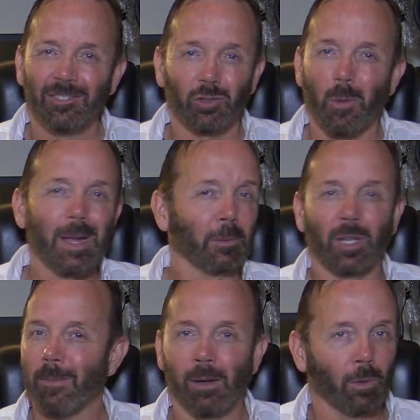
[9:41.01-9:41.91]
Just don't make him
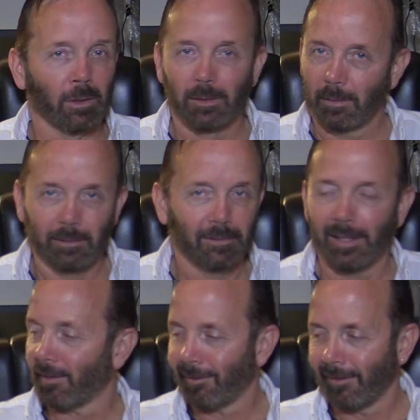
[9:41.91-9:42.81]
say bad words.
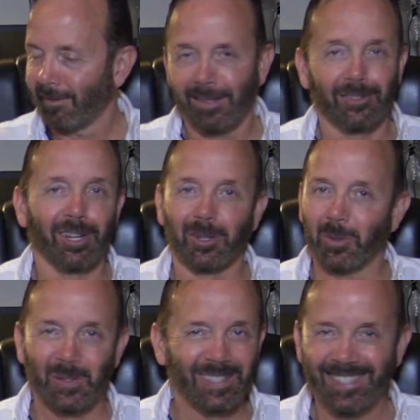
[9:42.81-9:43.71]
That's not
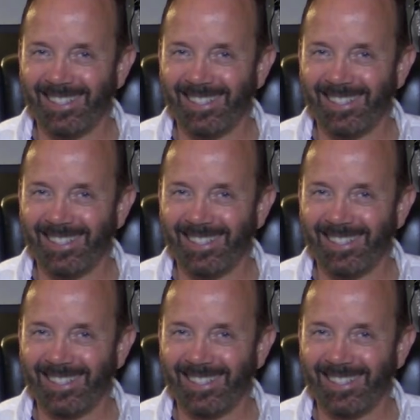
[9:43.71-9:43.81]
cool.